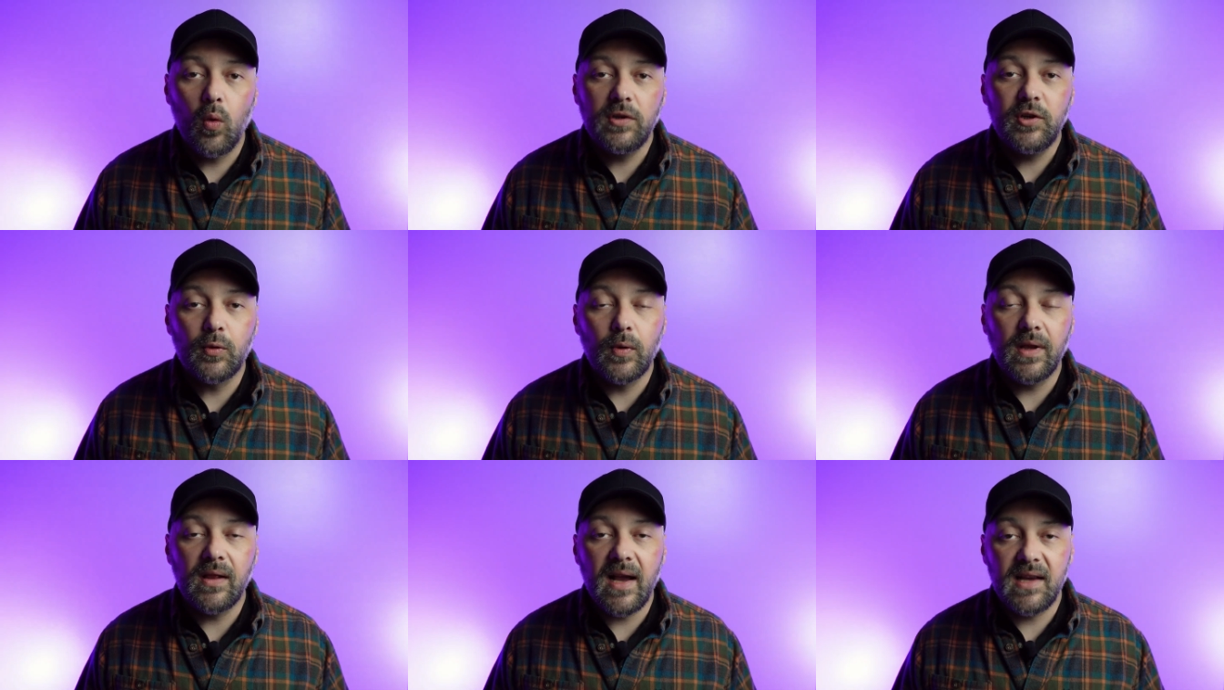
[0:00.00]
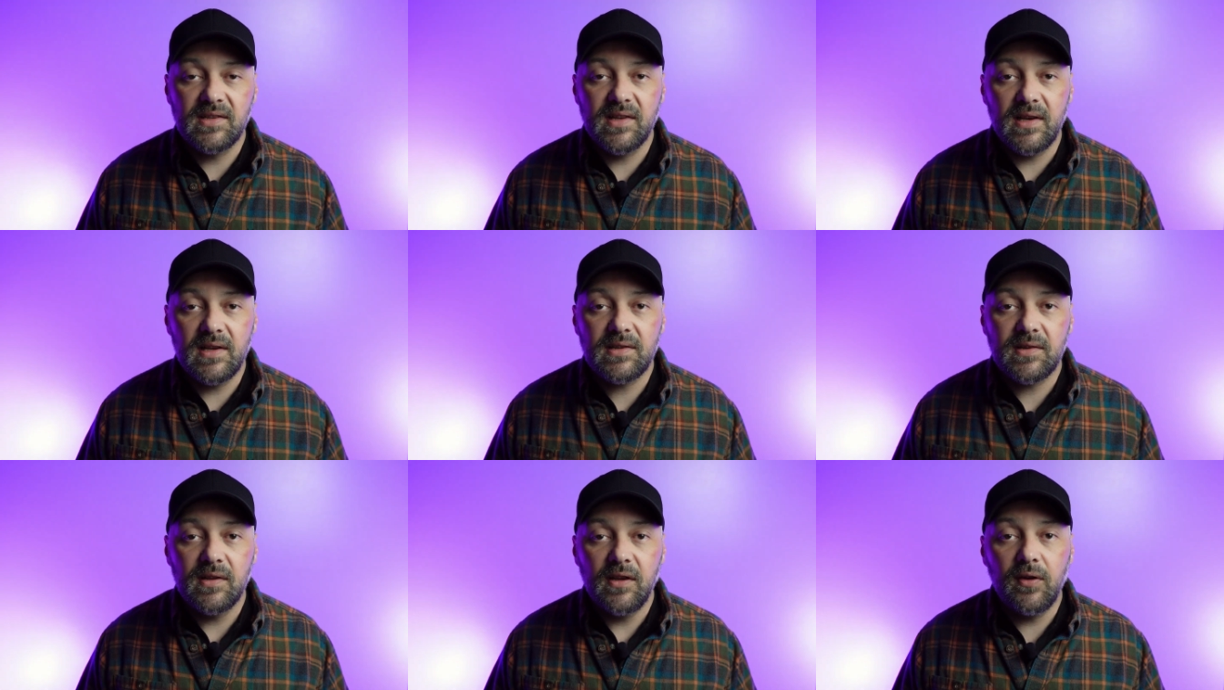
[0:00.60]
Once you realize
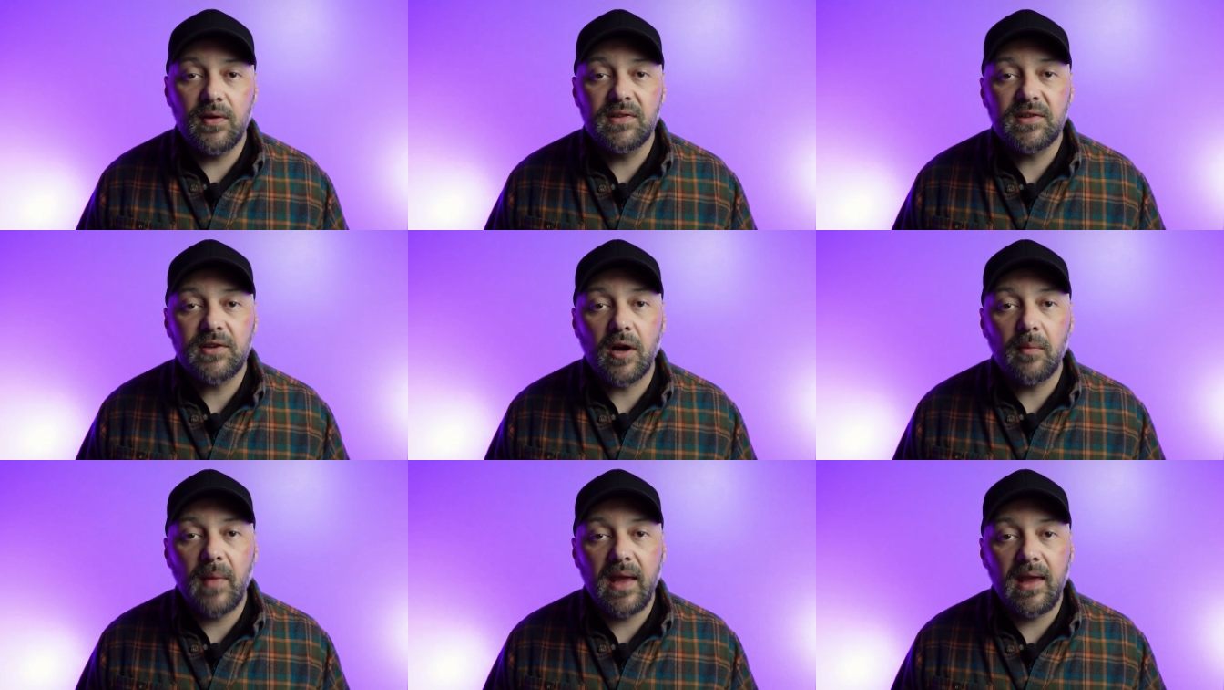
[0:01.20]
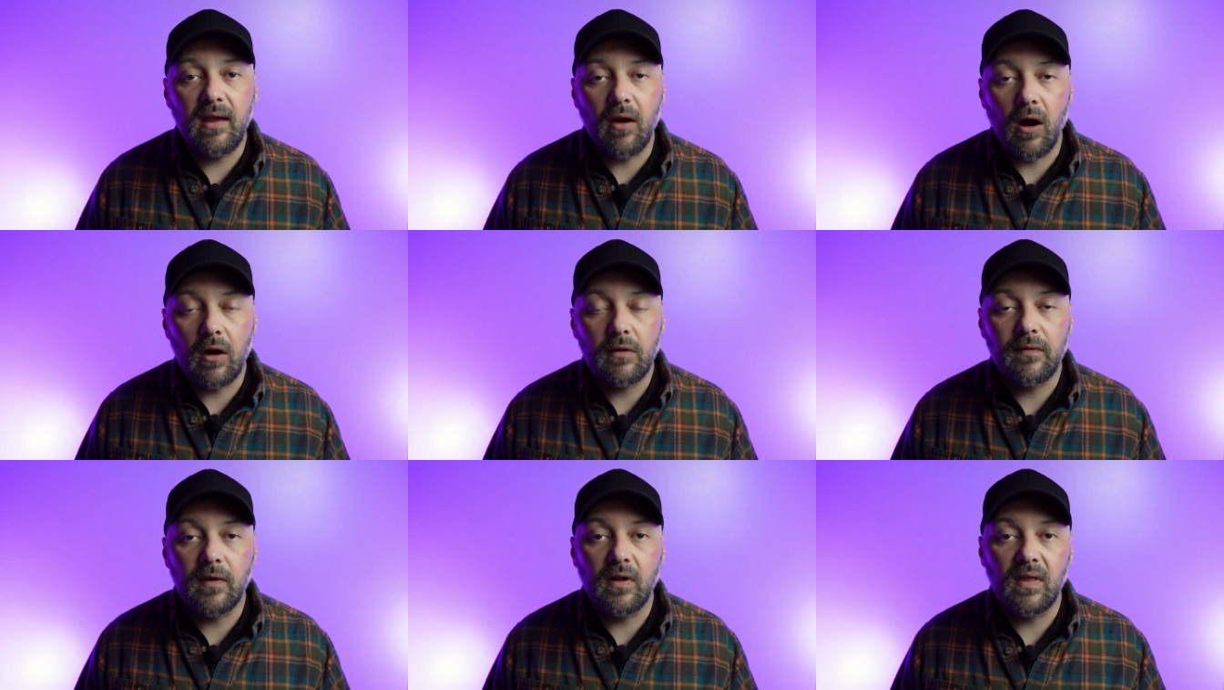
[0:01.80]
this, you can start making
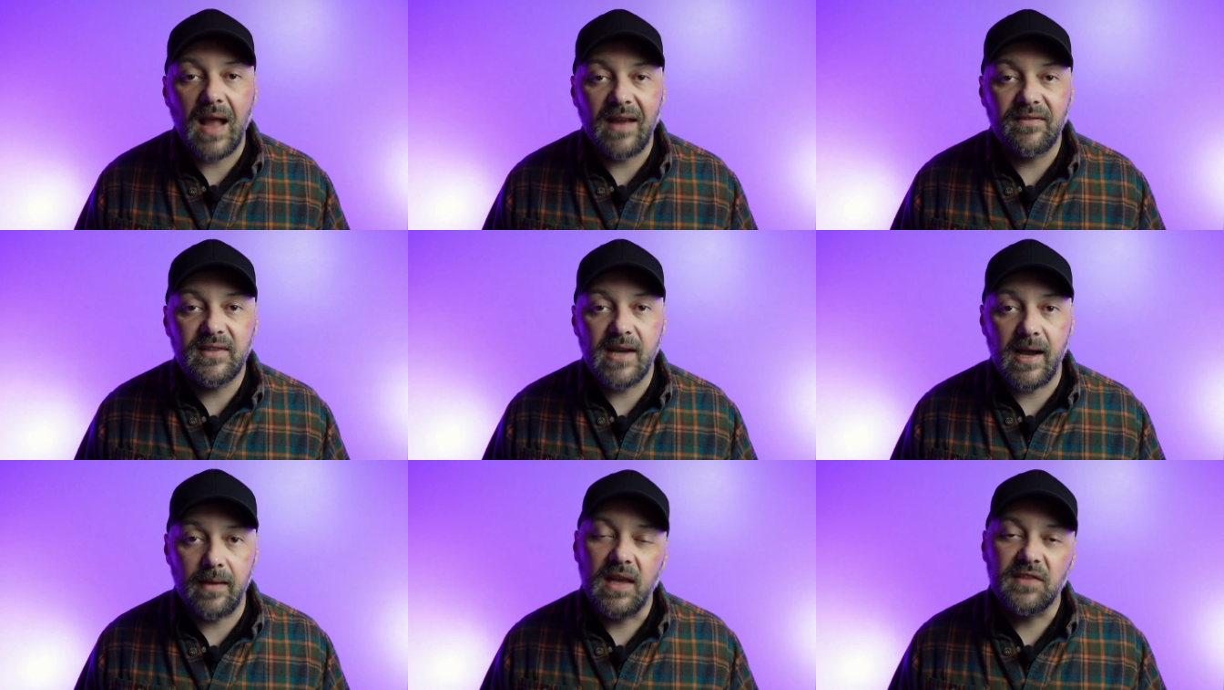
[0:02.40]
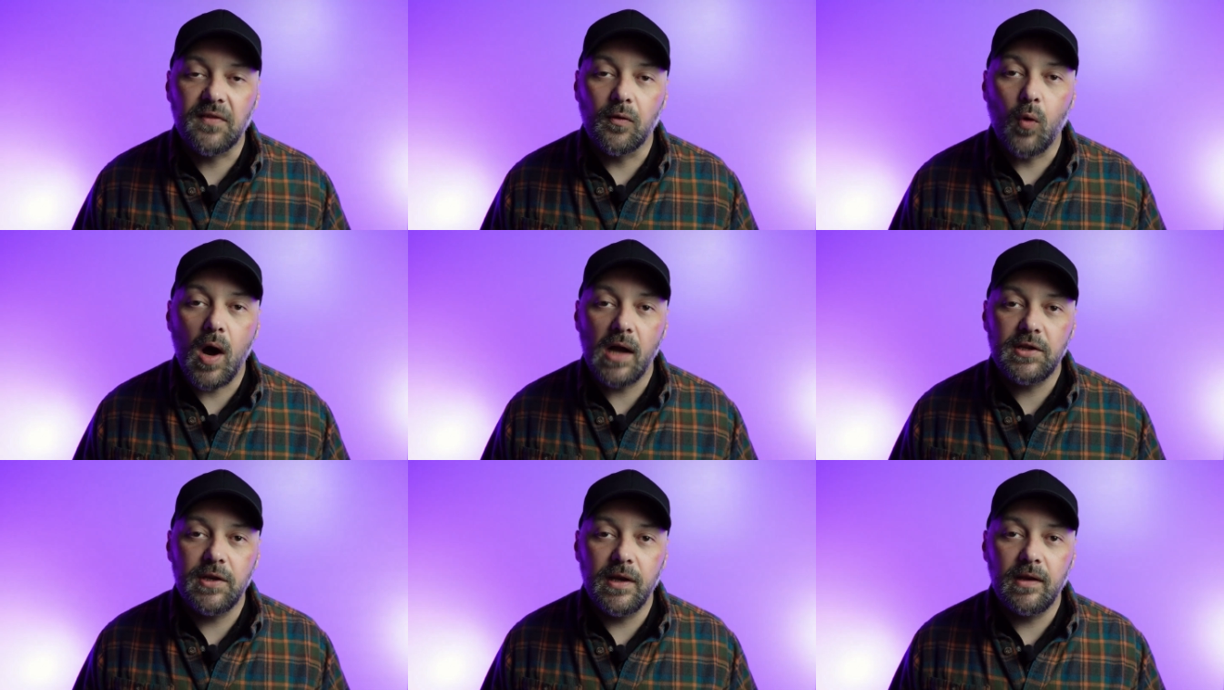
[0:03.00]
art for a lifetime. Thanks for
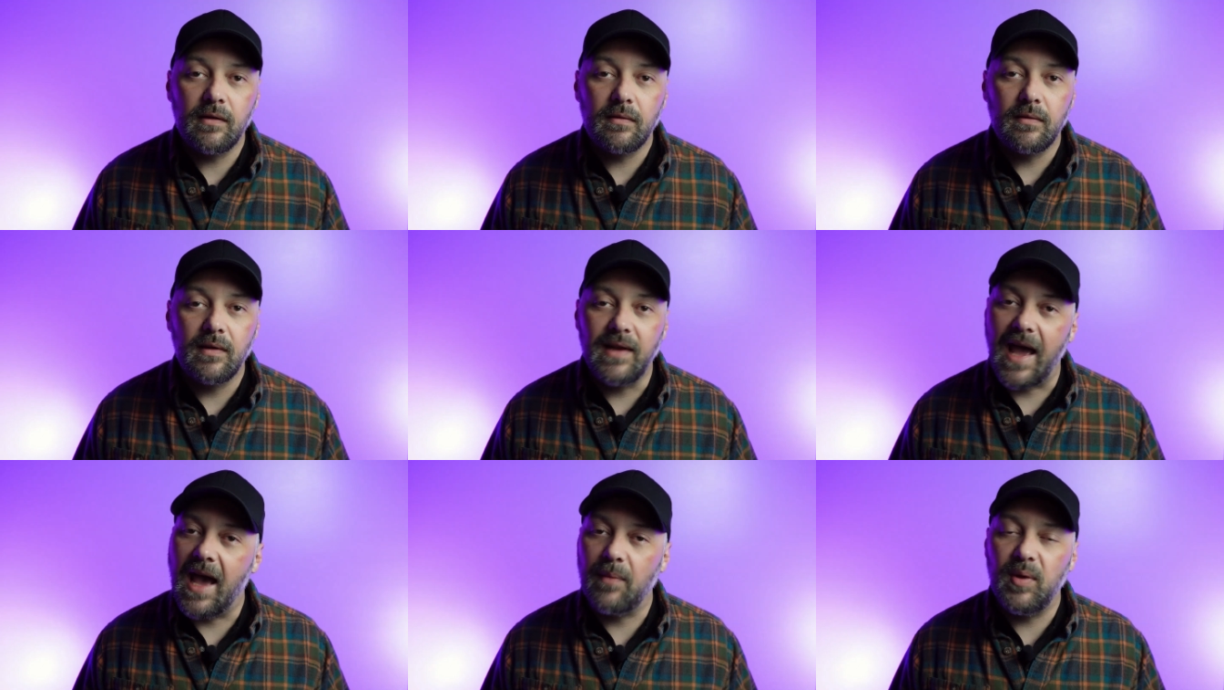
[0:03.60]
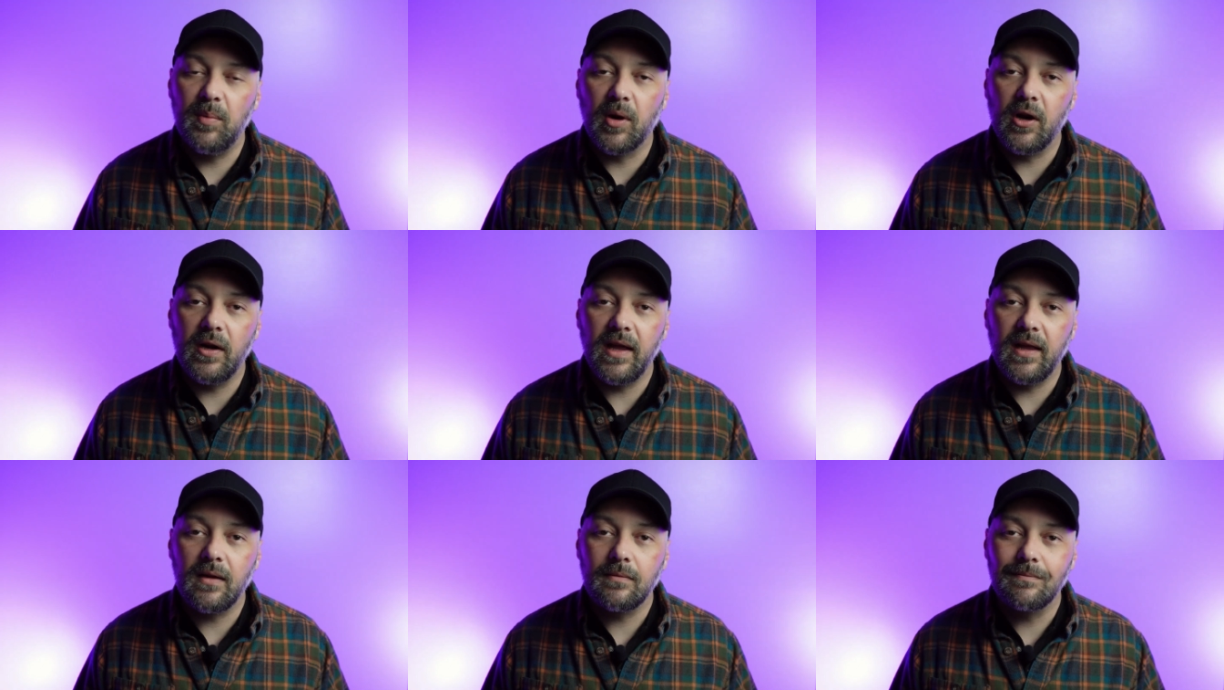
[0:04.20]
watching. Happy
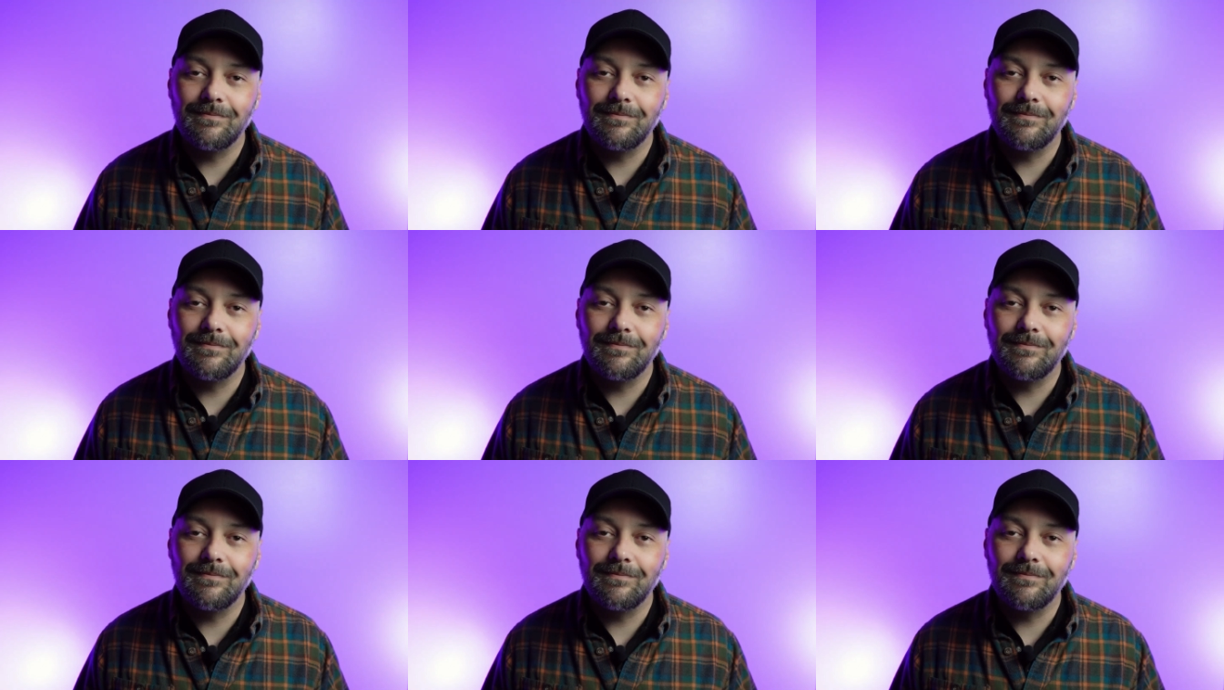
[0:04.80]
burning.